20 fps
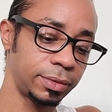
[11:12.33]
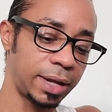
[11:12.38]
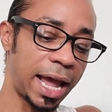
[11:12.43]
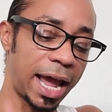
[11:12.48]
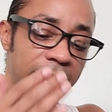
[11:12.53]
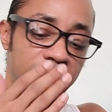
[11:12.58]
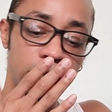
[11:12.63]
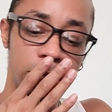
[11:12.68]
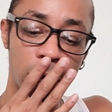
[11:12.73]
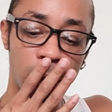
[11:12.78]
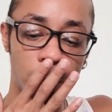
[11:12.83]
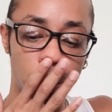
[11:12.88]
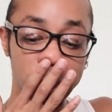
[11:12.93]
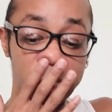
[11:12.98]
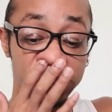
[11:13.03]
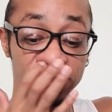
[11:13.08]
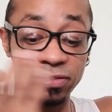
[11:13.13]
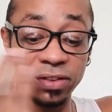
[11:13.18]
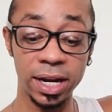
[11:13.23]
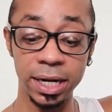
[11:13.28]
And you know
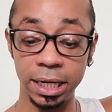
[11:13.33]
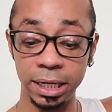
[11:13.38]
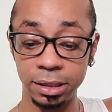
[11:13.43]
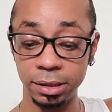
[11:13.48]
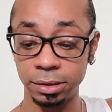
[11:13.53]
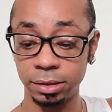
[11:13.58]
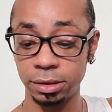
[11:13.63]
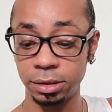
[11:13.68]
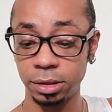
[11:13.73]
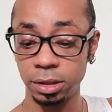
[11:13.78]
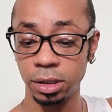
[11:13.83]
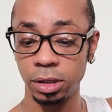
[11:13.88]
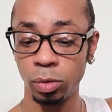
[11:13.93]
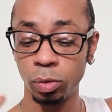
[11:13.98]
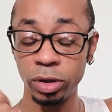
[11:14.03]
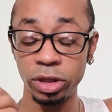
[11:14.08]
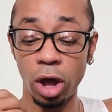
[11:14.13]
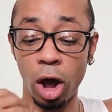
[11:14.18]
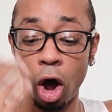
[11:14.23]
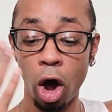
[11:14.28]
what's funny?
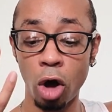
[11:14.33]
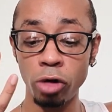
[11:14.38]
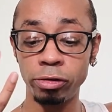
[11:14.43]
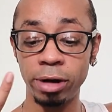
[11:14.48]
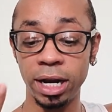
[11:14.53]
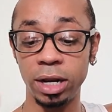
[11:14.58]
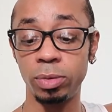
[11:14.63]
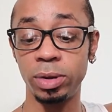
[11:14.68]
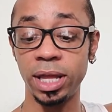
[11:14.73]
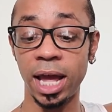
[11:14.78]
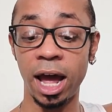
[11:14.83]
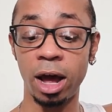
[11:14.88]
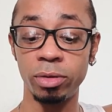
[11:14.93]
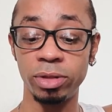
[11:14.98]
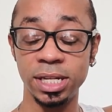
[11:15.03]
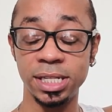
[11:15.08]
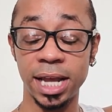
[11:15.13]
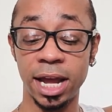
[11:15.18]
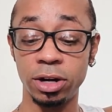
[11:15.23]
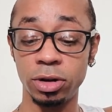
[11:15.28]
with already with how
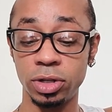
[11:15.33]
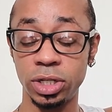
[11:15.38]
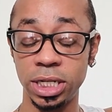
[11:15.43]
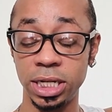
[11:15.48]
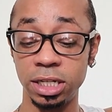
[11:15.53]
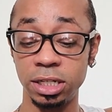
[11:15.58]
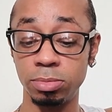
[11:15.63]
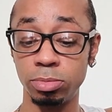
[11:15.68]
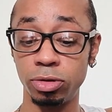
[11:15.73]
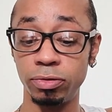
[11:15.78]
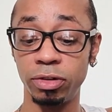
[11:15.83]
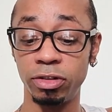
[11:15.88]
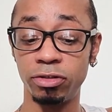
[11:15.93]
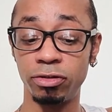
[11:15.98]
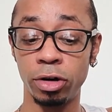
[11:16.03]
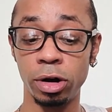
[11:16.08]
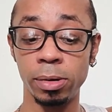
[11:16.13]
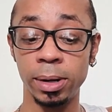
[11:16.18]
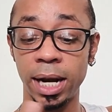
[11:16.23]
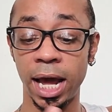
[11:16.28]
this energy is moving
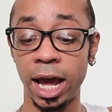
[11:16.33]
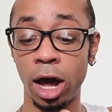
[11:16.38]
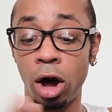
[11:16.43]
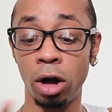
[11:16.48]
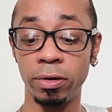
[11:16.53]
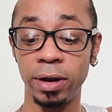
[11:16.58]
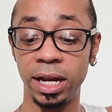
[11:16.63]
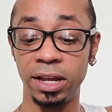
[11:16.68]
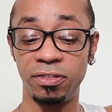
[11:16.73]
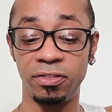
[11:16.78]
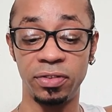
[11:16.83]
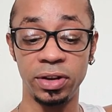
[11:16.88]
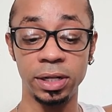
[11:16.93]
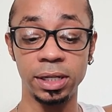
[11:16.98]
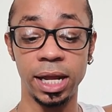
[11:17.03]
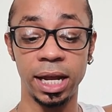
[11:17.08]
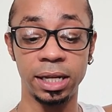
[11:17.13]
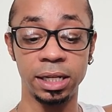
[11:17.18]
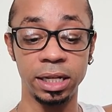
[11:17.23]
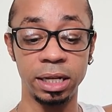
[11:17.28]
forward, I already feel
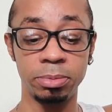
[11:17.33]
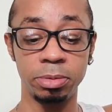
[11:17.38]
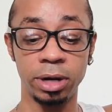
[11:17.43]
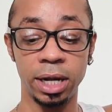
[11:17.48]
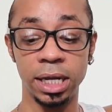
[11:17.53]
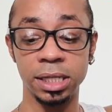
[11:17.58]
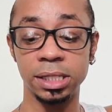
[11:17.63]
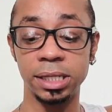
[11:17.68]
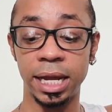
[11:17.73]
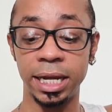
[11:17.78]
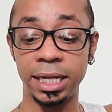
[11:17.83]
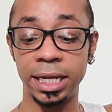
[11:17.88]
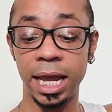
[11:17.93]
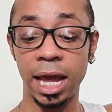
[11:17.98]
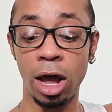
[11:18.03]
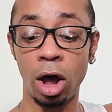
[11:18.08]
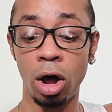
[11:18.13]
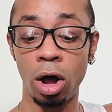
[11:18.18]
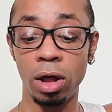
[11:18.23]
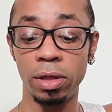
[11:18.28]
like Libra. It's like,
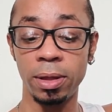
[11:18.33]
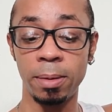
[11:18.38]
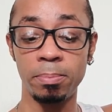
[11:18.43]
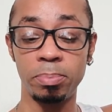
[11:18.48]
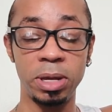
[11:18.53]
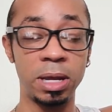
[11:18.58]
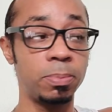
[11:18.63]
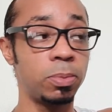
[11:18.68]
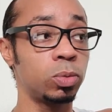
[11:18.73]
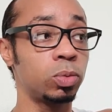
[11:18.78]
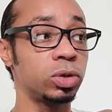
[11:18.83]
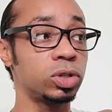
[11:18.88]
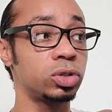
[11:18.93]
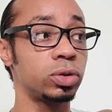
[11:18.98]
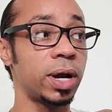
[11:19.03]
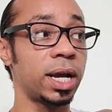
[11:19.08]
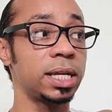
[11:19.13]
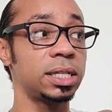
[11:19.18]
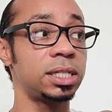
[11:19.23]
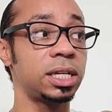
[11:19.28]
yeah, all them people were
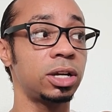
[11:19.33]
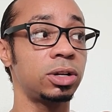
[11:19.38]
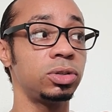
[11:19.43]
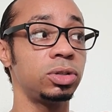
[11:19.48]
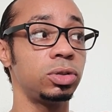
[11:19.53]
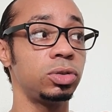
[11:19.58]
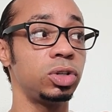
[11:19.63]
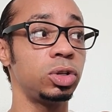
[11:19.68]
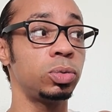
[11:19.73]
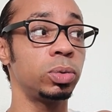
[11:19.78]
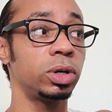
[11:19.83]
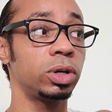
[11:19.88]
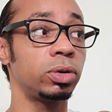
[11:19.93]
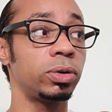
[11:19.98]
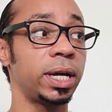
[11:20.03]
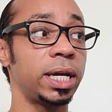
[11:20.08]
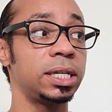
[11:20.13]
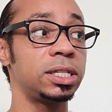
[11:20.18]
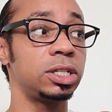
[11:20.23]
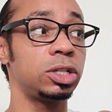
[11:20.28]
trying to tell you you were
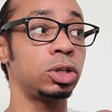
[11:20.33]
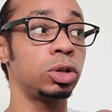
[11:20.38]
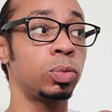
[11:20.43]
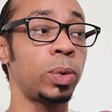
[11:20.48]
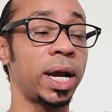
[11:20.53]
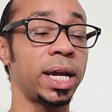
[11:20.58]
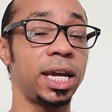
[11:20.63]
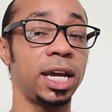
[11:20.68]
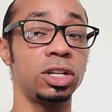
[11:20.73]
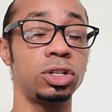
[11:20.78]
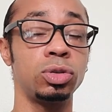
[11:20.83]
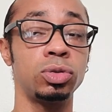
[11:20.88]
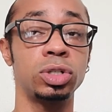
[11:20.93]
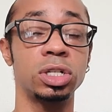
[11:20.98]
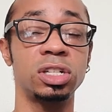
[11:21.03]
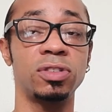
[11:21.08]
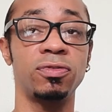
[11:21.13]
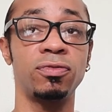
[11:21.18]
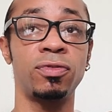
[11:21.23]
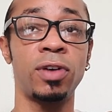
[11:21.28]
crazy or why can't you
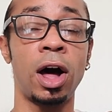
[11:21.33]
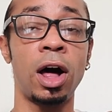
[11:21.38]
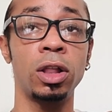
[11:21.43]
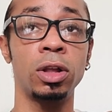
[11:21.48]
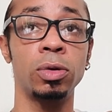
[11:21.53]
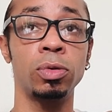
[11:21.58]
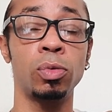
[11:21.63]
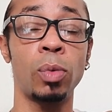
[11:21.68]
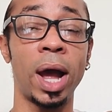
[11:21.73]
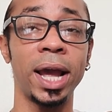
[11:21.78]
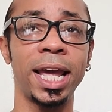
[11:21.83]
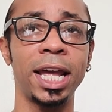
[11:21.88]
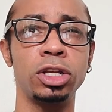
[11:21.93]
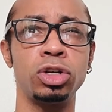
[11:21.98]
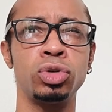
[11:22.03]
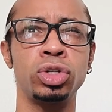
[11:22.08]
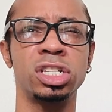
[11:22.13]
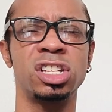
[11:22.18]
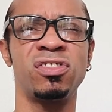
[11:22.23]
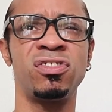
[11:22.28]
just follow? Why can't you
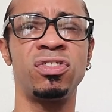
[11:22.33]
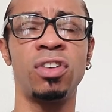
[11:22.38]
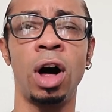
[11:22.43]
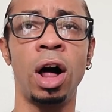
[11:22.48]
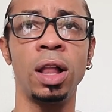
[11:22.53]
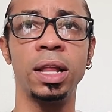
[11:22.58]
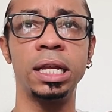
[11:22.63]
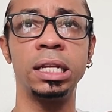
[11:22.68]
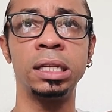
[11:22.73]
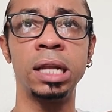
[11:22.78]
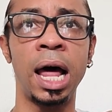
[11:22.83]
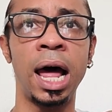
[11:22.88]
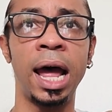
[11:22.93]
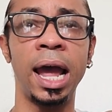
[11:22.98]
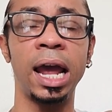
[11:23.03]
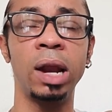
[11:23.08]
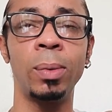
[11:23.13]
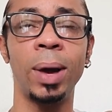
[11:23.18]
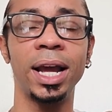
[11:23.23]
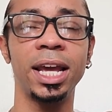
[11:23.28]
just fall in
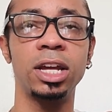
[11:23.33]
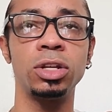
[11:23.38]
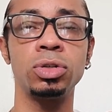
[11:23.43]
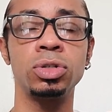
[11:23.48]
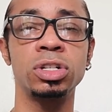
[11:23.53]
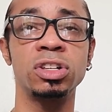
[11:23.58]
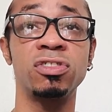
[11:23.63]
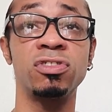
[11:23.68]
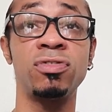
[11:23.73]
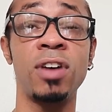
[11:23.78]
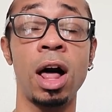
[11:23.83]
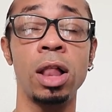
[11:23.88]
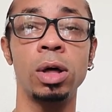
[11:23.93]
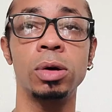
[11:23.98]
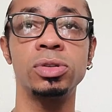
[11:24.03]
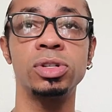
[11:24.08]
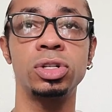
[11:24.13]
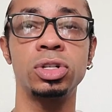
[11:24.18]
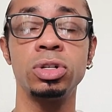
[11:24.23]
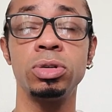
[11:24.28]
line? Why can't you just follow
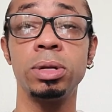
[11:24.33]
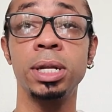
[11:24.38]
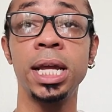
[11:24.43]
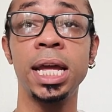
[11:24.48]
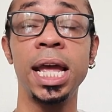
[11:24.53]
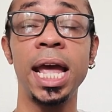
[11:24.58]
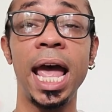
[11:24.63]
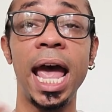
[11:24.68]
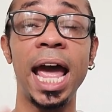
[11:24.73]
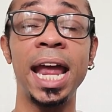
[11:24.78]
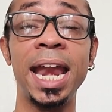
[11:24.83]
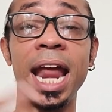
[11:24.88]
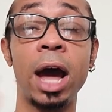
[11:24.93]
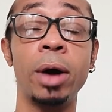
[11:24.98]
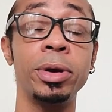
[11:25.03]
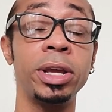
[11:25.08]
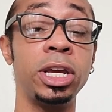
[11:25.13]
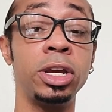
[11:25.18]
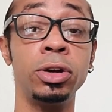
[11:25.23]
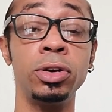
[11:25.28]
suit? And now
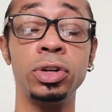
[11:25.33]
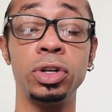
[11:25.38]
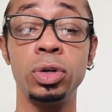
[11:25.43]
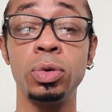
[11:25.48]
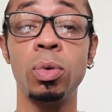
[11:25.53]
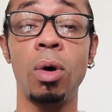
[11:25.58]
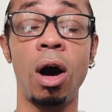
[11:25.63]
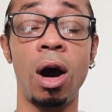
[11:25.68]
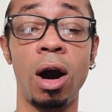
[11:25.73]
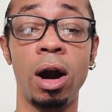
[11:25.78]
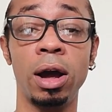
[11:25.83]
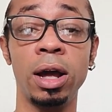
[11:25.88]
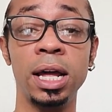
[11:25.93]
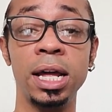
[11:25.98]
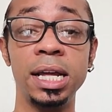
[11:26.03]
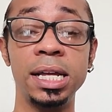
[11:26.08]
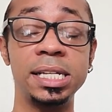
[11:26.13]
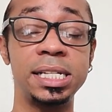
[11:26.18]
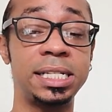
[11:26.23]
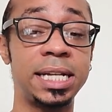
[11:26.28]
here you are
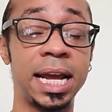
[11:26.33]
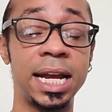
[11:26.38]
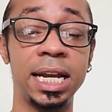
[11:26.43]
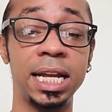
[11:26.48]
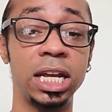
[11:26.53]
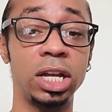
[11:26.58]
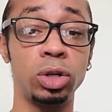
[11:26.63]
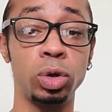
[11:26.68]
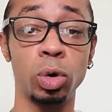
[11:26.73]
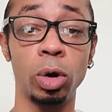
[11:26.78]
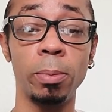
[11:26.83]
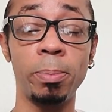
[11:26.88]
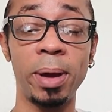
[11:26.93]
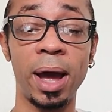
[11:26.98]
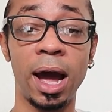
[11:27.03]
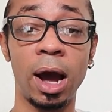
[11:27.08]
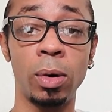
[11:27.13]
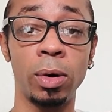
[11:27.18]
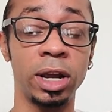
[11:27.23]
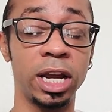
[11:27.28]
standing in your
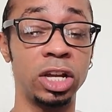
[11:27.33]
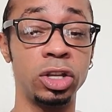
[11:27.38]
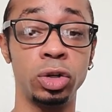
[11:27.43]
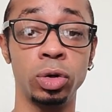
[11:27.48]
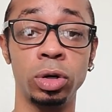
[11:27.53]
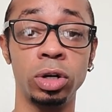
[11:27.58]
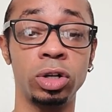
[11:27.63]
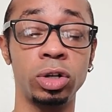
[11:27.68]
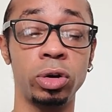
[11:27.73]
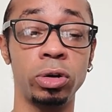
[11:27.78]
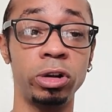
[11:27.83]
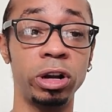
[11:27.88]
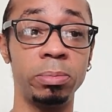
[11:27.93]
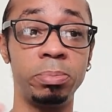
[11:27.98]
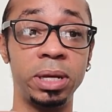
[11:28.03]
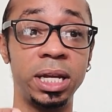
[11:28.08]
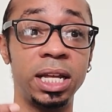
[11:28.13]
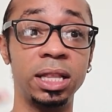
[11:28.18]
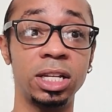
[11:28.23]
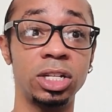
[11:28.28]
power, in your glory,
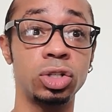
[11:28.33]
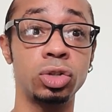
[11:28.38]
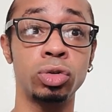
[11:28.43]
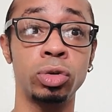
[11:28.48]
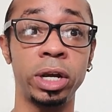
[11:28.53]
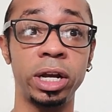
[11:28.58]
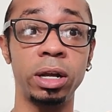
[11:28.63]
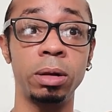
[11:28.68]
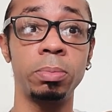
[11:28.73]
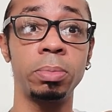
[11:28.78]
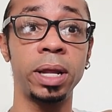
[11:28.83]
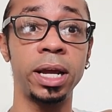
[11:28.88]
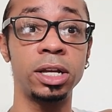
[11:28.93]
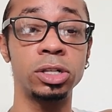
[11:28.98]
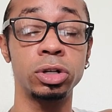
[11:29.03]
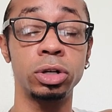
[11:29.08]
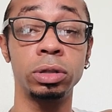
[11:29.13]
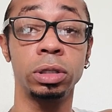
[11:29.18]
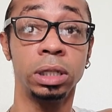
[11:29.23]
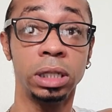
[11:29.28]
being this
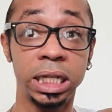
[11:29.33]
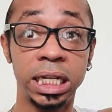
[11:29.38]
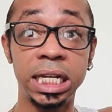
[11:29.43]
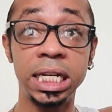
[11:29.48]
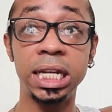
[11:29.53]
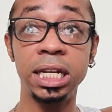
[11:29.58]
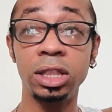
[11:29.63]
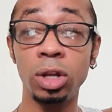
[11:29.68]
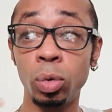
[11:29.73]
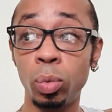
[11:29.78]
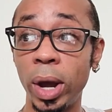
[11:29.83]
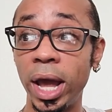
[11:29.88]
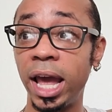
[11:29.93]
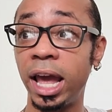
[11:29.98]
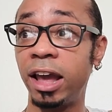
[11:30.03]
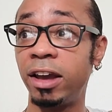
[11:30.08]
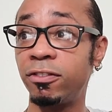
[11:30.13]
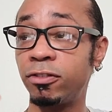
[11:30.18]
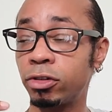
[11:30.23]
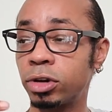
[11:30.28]
trailblazer, leading the
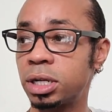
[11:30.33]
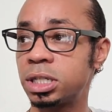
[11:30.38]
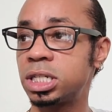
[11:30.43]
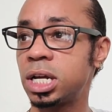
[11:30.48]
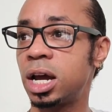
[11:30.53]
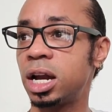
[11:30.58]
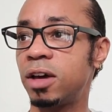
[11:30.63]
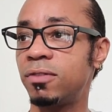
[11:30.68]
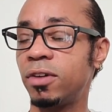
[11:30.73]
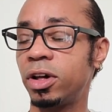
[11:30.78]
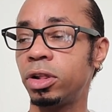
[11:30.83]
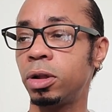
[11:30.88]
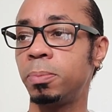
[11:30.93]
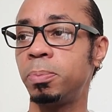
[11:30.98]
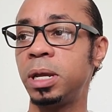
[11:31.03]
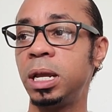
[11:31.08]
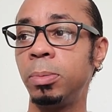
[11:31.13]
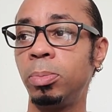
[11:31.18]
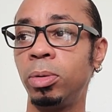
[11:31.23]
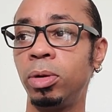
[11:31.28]
way for a ton of other
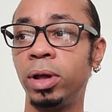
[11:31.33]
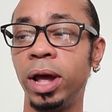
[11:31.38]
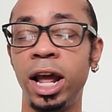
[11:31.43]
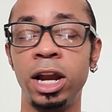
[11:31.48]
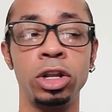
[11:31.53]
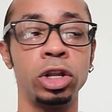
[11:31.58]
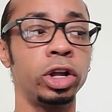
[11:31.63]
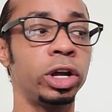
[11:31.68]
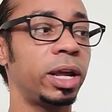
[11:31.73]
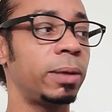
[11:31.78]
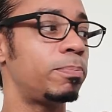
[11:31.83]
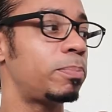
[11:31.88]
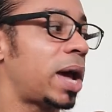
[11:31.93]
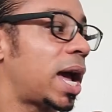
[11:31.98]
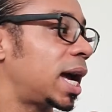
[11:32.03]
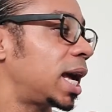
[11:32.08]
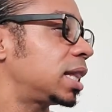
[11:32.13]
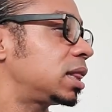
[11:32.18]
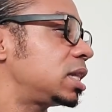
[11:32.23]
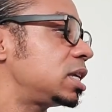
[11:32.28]
people and looking
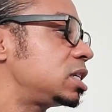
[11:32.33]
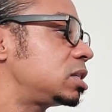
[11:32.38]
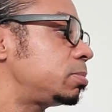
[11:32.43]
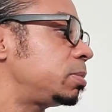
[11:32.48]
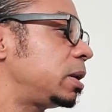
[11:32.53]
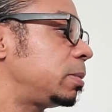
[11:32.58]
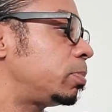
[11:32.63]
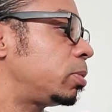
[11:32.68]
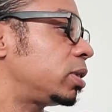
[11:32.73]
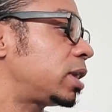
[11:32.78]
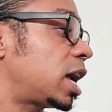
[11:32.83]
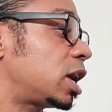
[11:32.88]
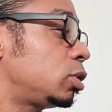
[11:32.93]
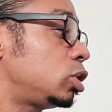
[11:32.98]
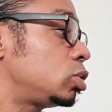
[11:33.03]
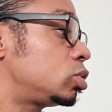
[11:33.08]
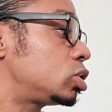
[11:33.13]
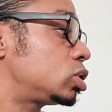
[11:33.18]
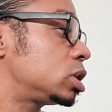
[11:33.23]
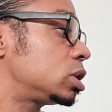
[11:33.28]
back at these people that
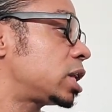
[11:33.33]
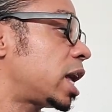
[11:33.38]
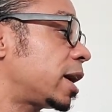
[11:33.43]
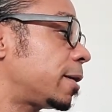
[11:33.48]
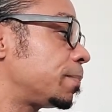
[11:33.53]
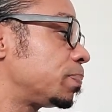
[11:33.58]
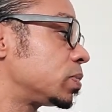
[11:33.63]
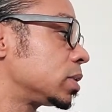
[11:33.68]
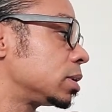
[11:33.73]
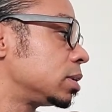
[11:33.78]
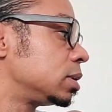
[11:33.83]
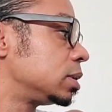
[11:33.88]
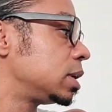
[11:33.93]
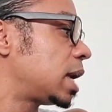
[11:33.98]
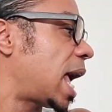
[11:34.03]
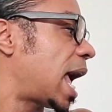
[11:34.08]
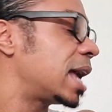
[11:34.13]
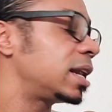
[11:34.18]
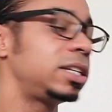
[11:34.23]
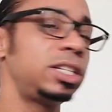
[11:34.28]
used to like,
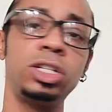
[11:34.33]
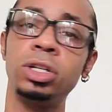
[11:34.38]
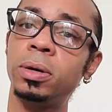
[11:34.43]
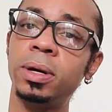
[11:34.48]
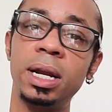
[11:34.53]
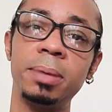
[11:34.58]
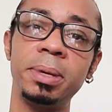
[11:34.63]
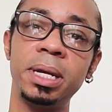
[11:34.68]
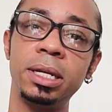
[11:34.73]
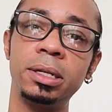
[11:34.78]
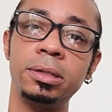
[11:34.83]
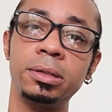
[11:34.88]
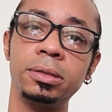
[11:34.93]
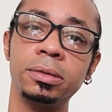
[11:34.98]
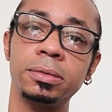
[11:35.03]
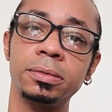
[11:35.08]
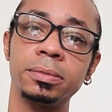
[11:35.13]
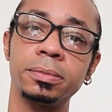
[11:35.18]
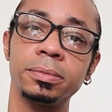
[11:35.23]
uh, you know what I mean?